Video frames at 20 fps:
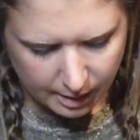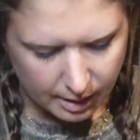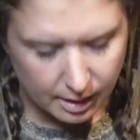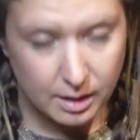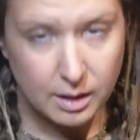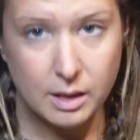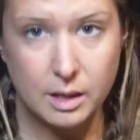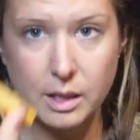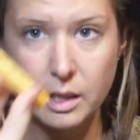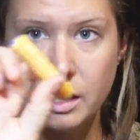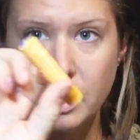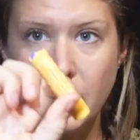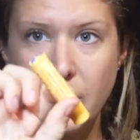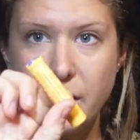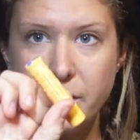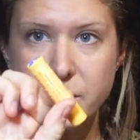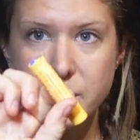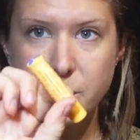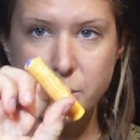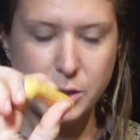I
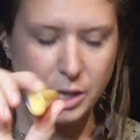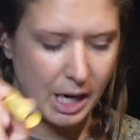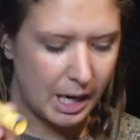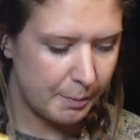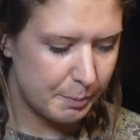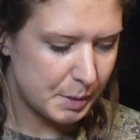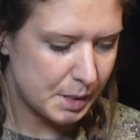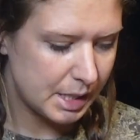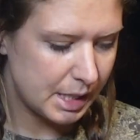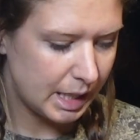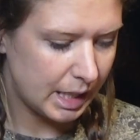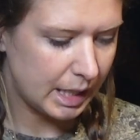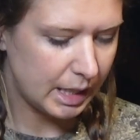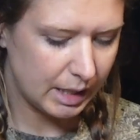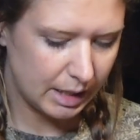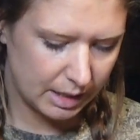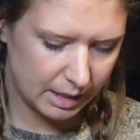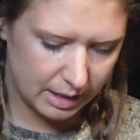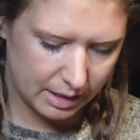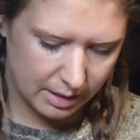have some chapstick.
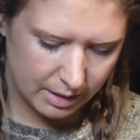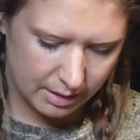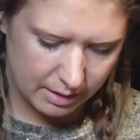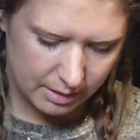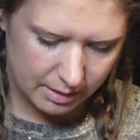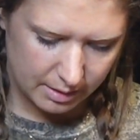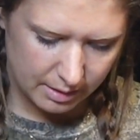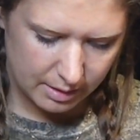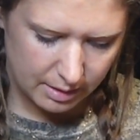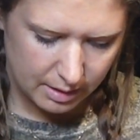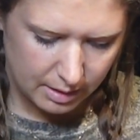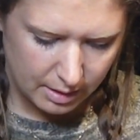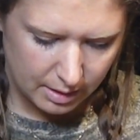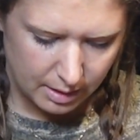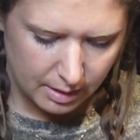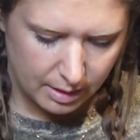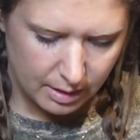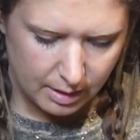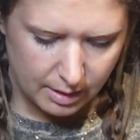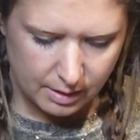
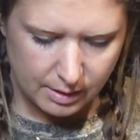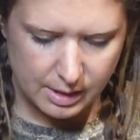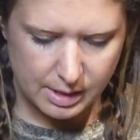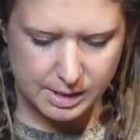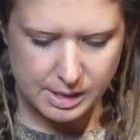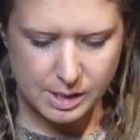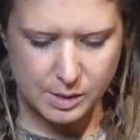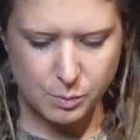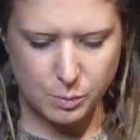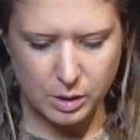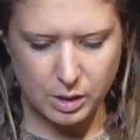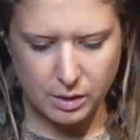This is one